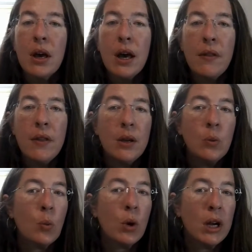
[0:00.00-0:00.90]
And
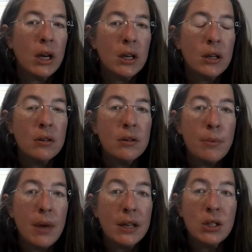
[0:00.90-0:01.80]
then we're gonna
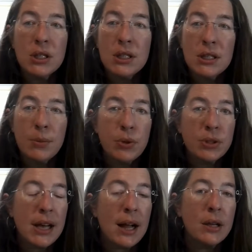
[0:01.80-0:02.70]
make just a simple
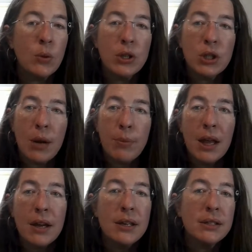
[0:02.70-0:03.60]
salad with chopped
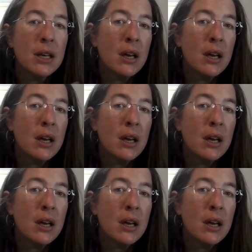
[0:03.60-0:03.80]
lettuce.